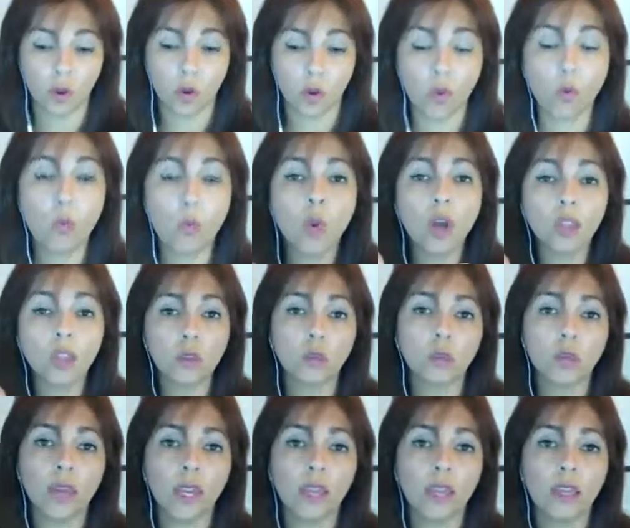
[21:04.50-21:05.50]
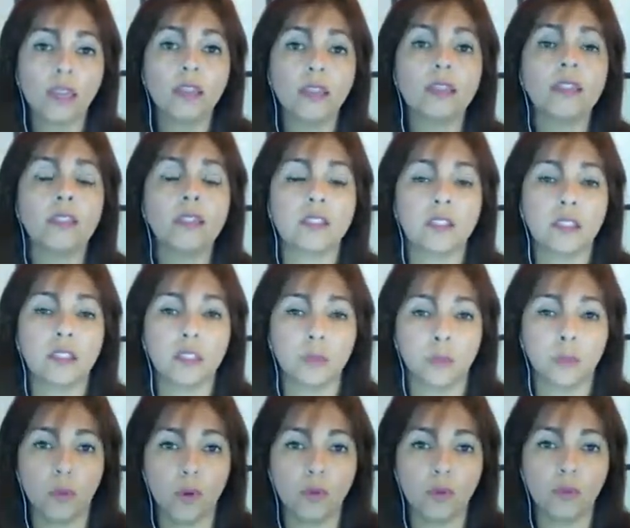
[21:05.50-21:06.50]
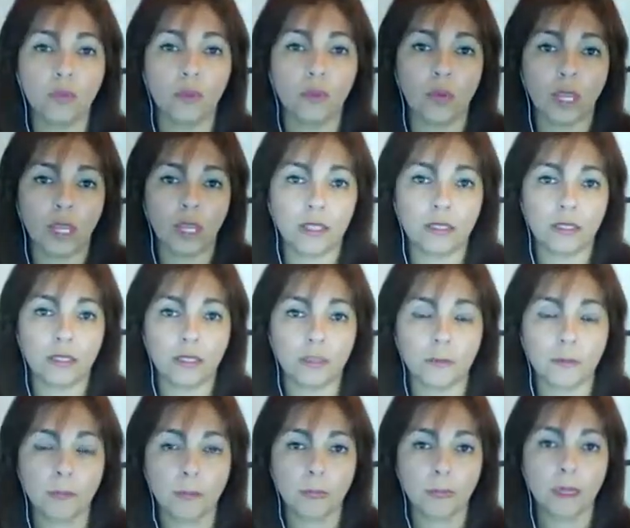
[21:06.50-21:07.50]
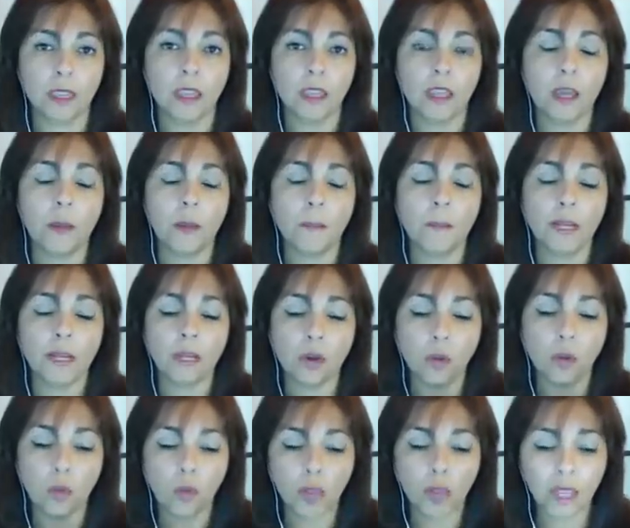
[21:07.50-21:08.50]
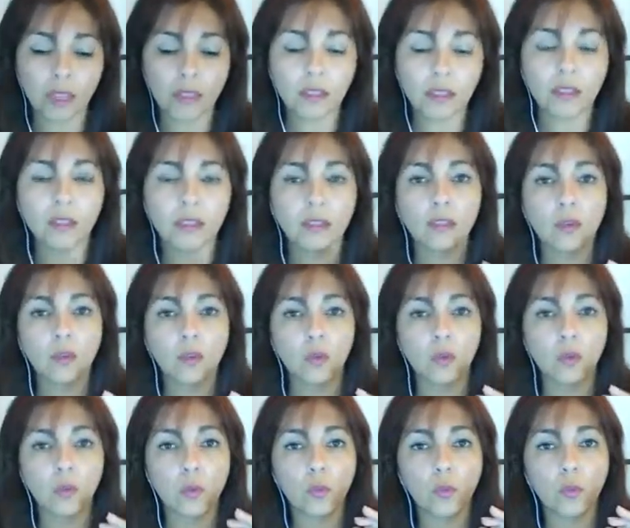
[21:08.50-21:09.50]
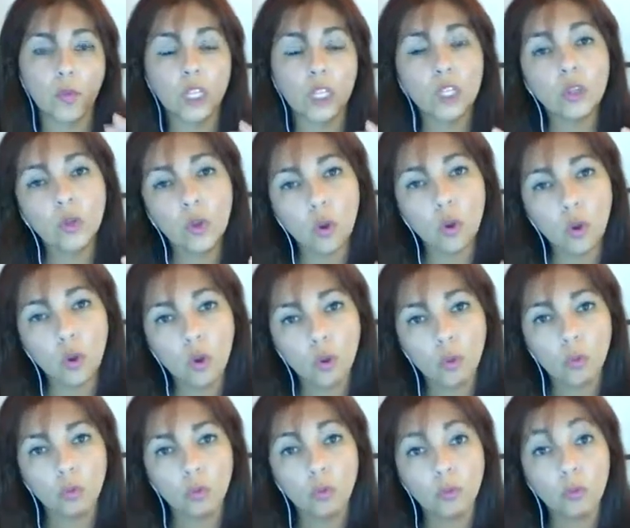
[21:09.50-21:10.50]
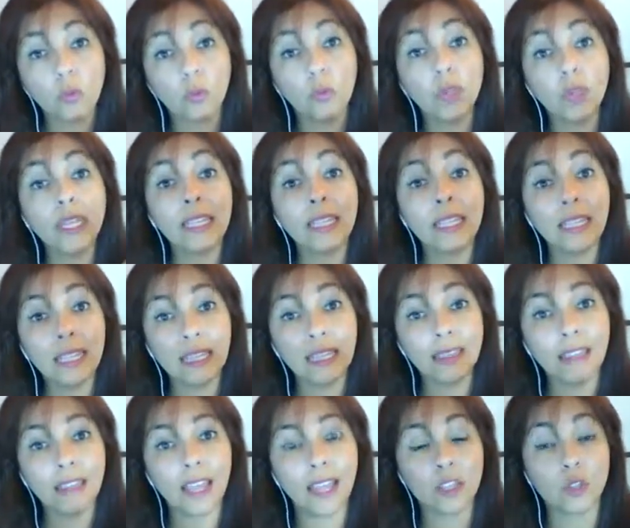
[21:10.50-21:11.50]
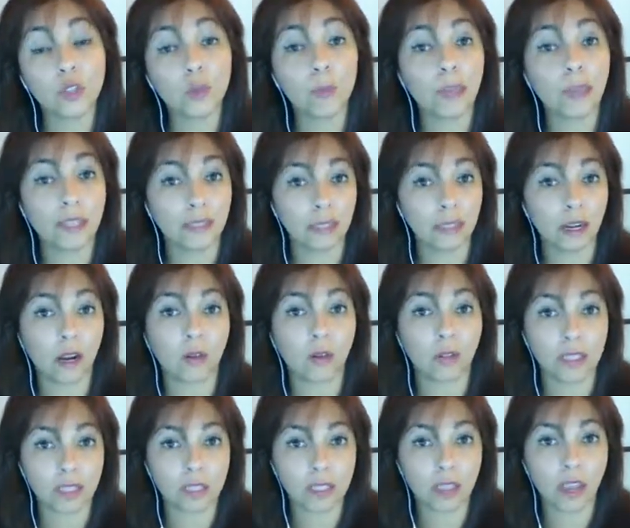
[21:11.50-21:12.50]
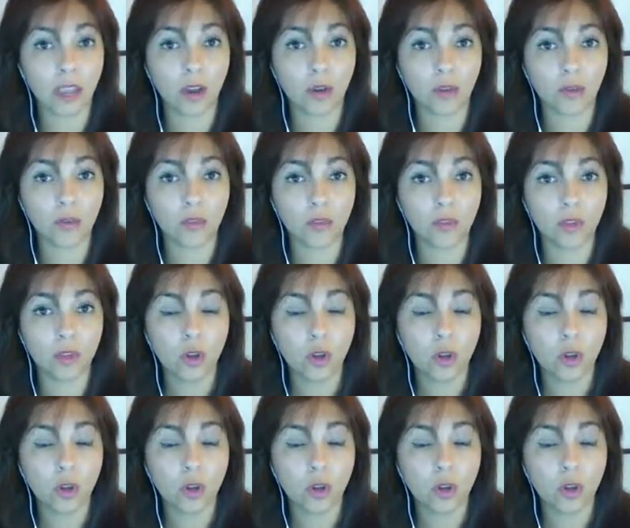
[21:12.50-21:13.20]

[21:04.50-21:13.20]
one way, it's both ways. But when we know we need that to better ourselves,